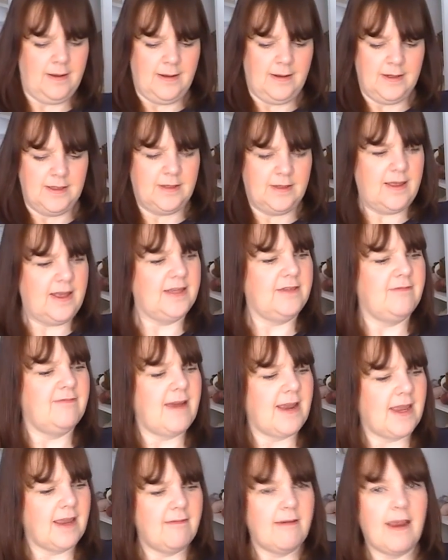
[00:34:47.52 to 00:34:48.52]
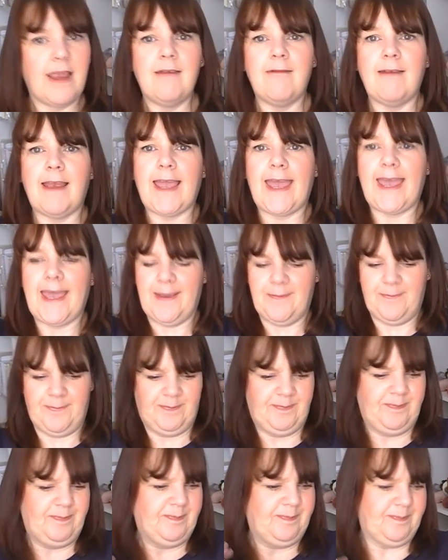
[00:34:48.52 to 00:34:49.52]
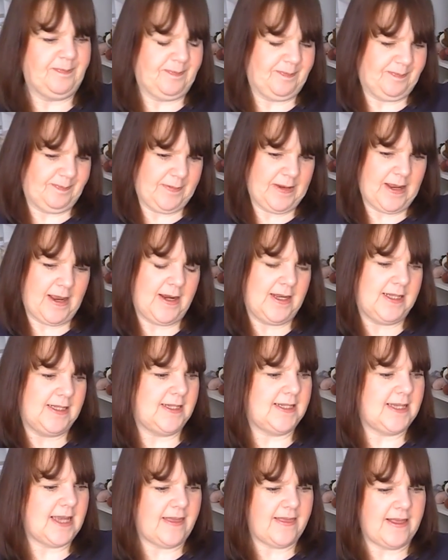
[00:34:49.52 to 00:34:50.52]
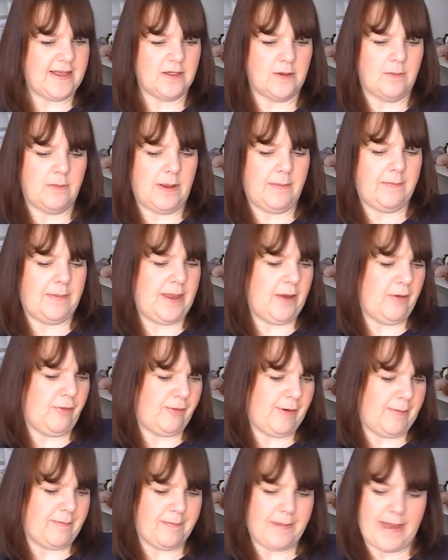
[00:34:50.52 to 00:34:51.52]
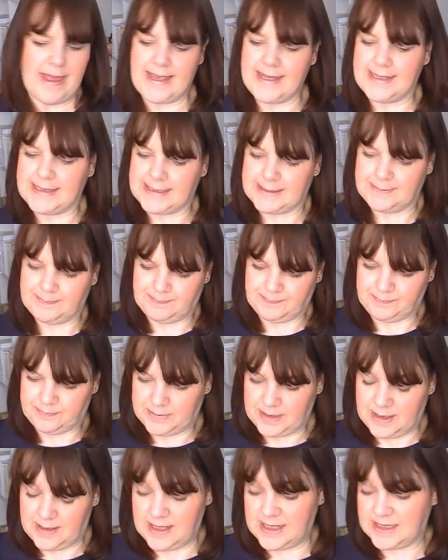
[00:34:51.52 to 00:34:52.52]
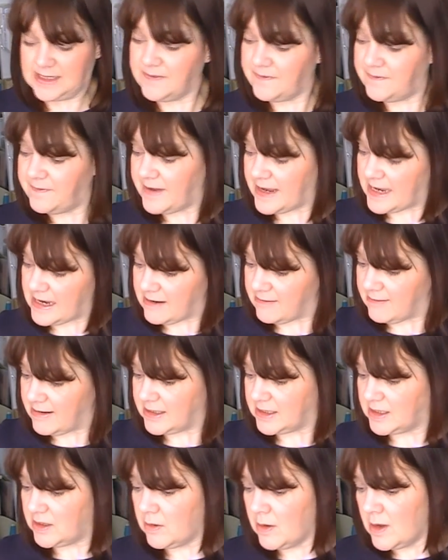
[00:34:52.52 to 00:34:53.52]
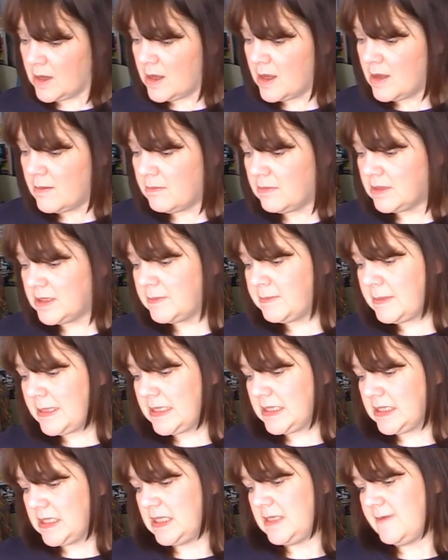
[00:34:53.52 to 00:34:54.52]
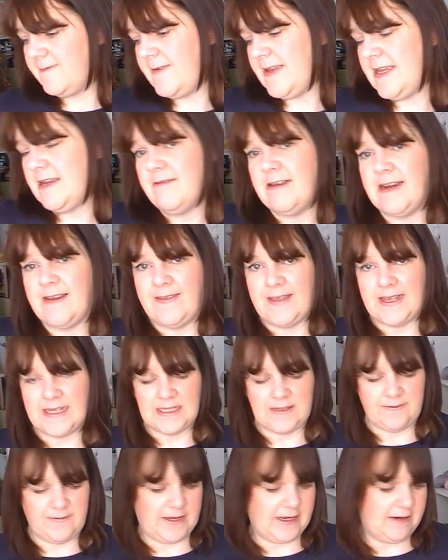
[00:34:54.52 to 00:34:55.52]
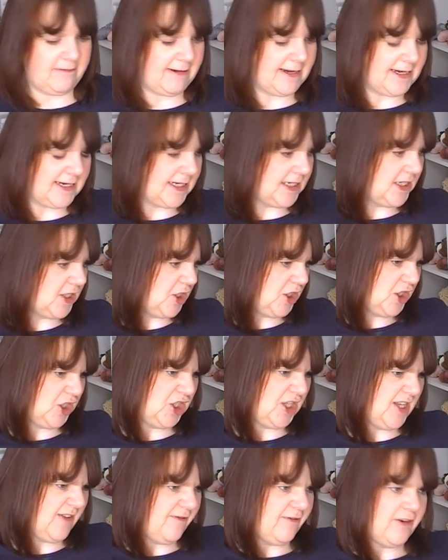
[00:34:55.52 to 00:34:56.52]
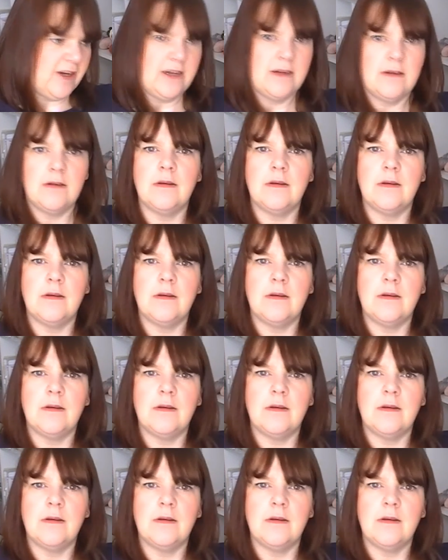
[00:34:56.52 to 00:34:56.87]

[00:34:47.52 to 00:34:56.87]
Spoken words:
So that is Reggae. And as I say, that's on my Pilgrim base. And that's a fingering. So my Smeaton's is a fingering and that's a fingering, and it's just different